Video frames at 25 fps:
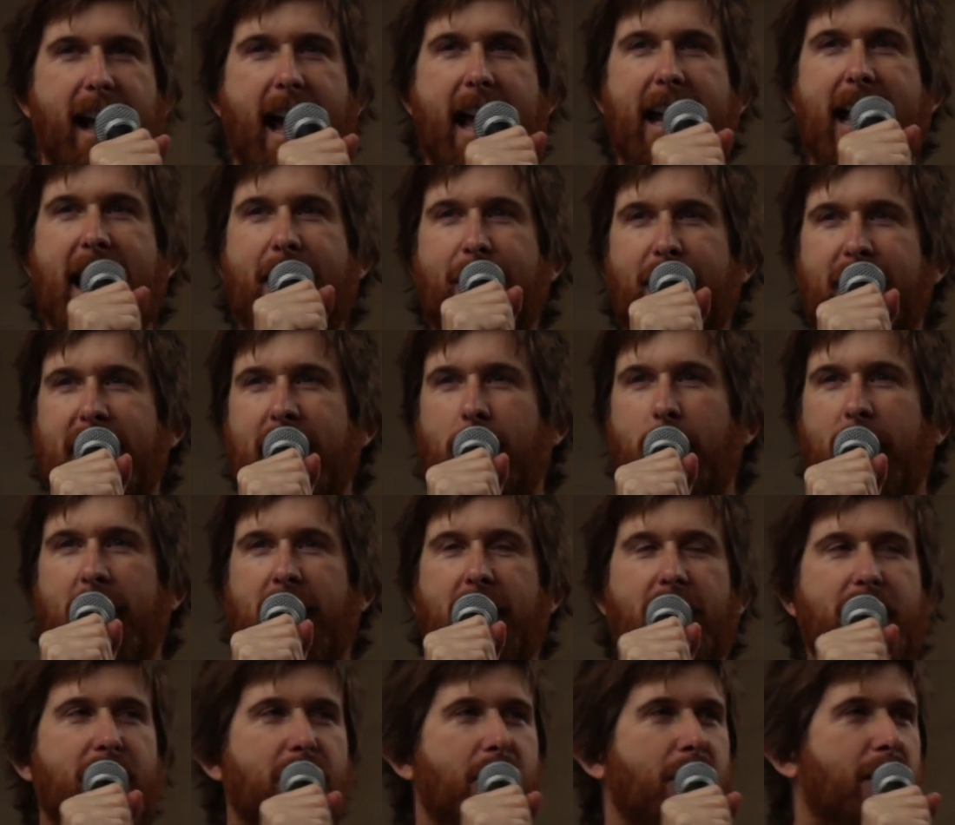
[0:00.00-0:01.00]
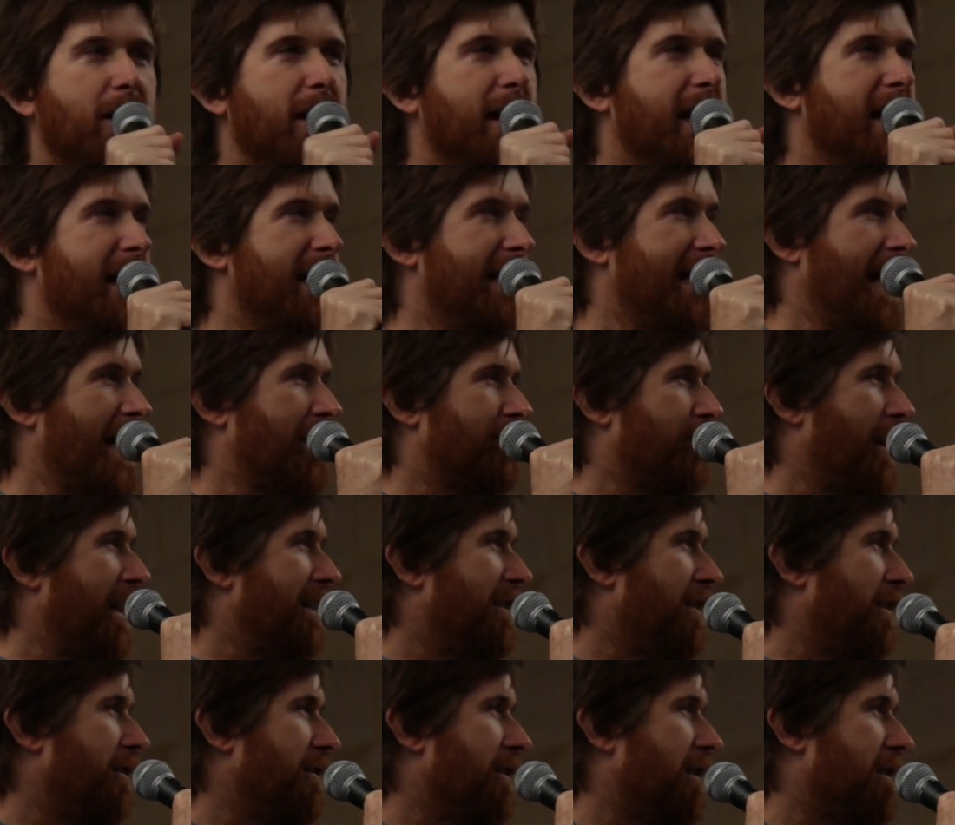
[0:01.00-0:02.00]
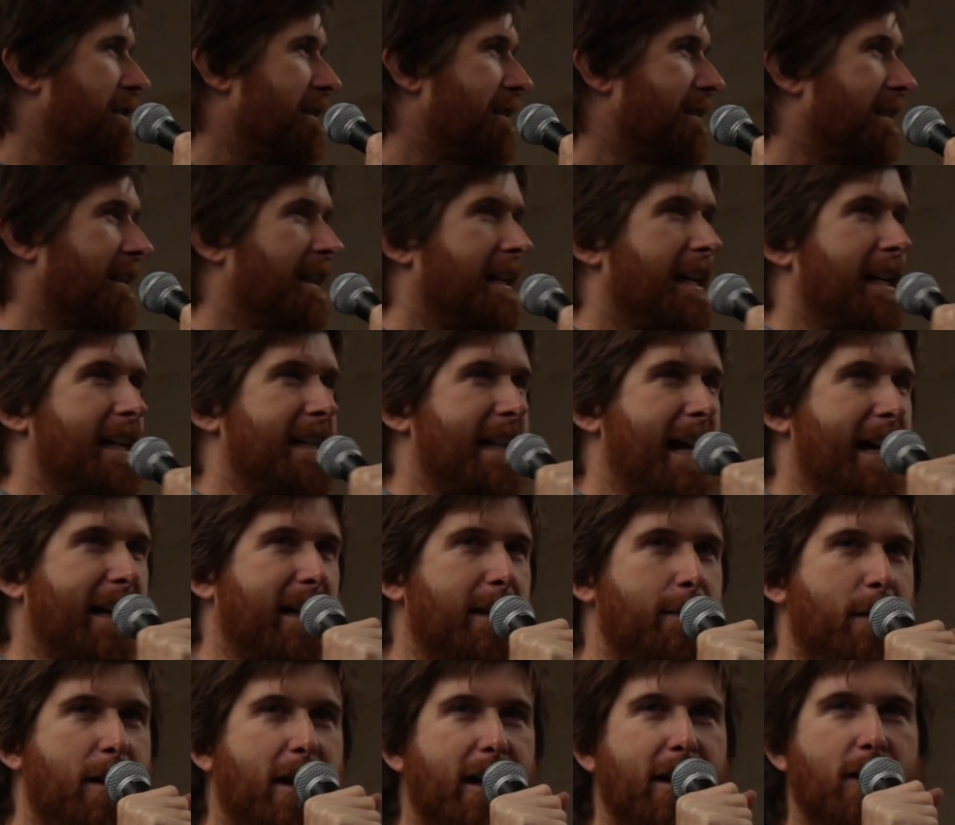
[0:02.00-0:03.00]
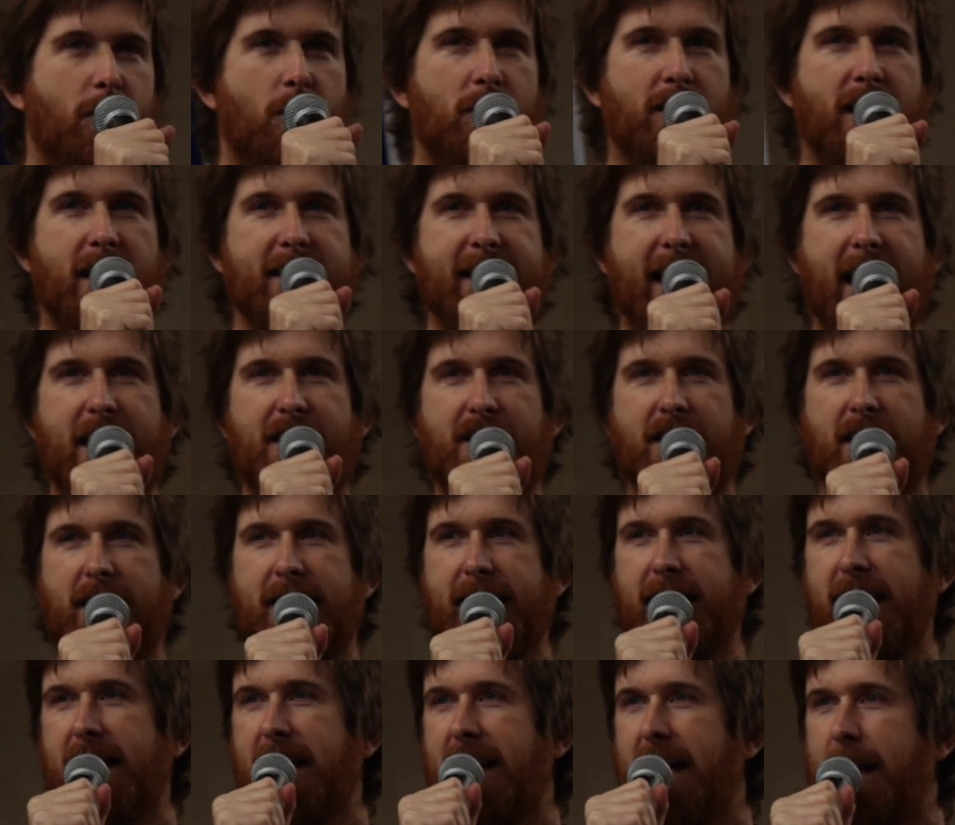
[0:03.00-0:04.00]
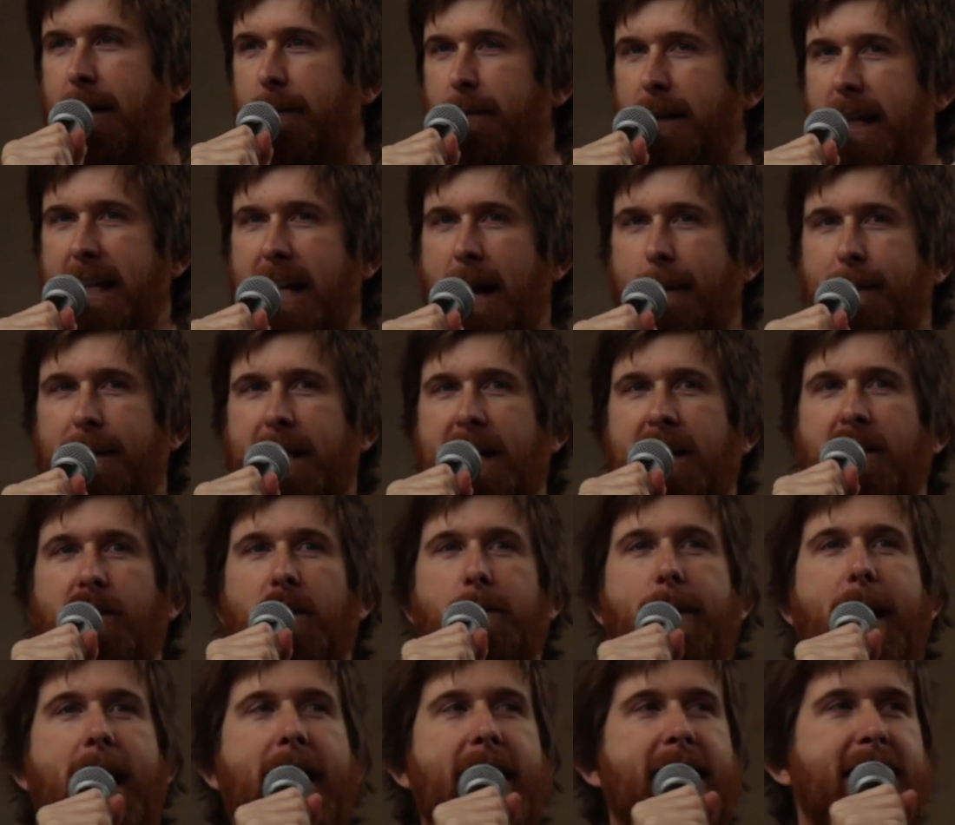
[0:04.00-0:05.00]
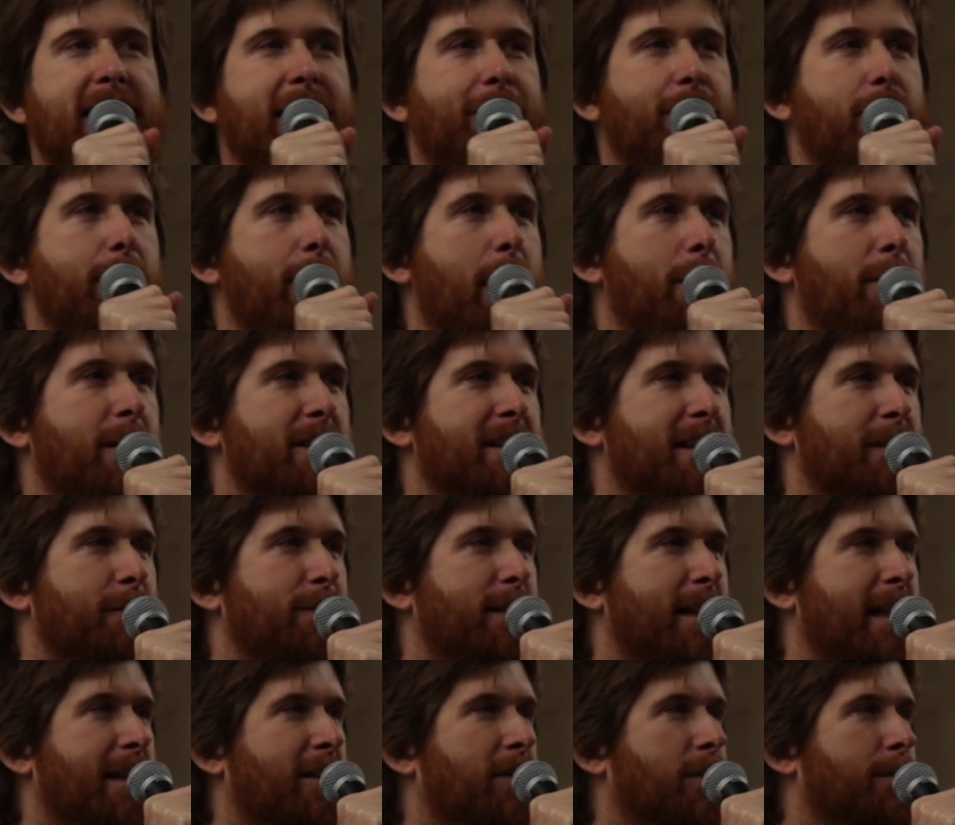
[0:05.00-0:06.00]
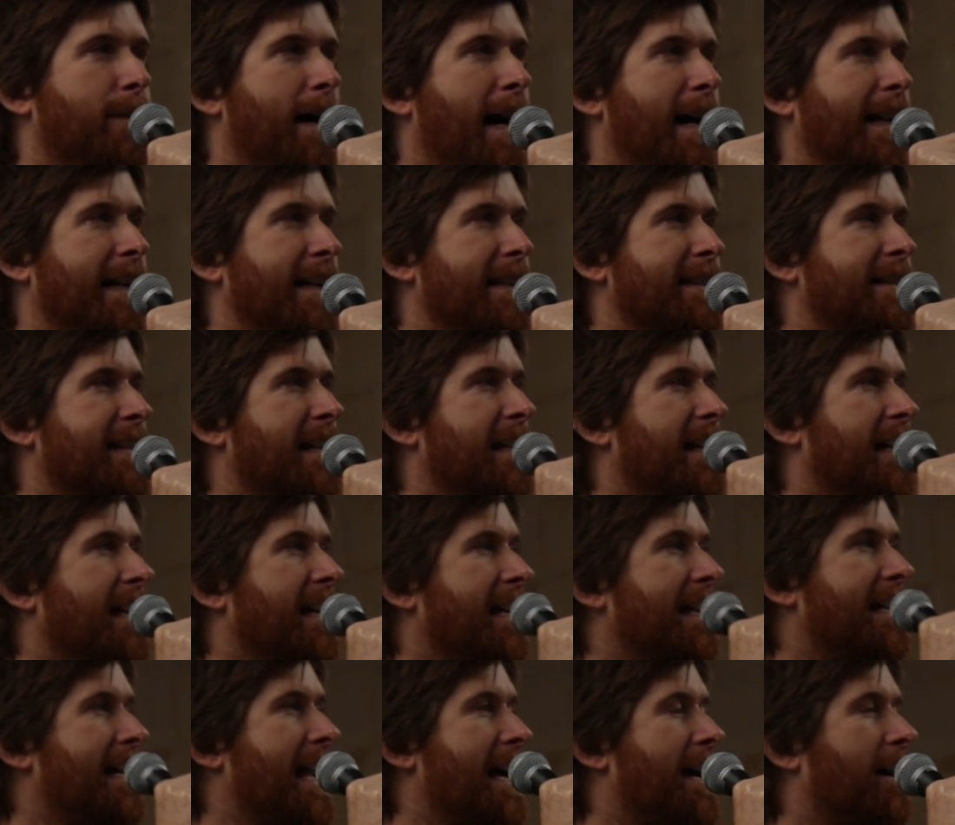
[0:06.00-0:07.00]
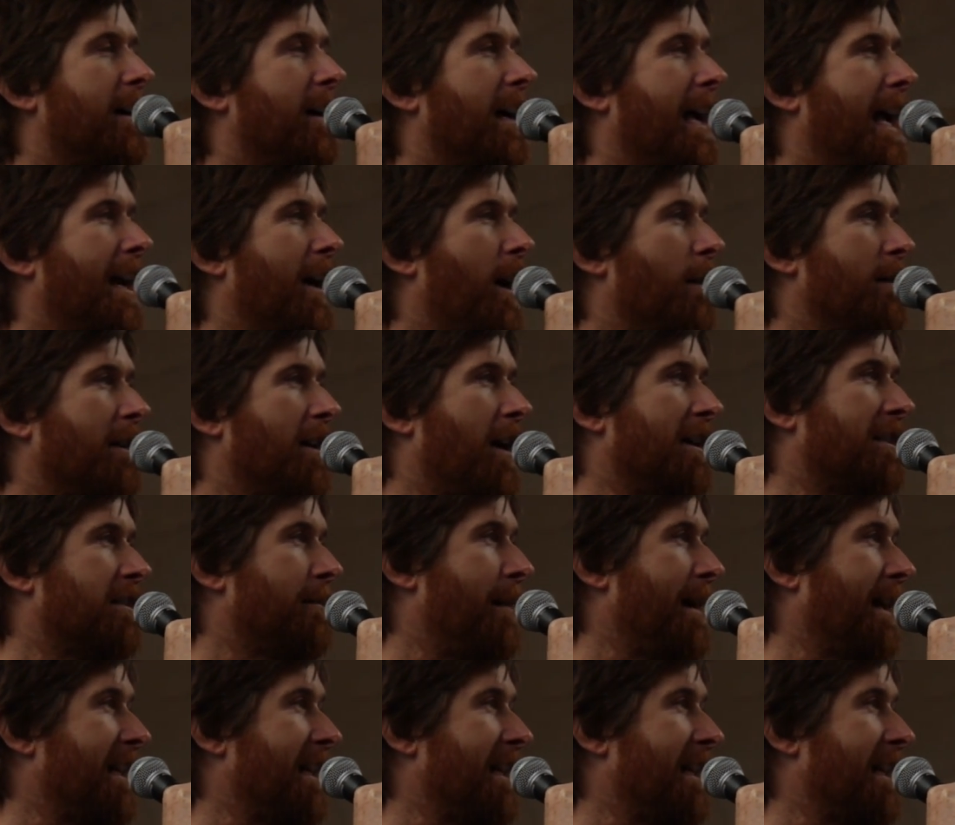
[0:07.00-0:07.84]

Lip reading: And everything we're going to do in our trade unions, in our community organisations, in our political parties, if we're members of political parties, and I would like to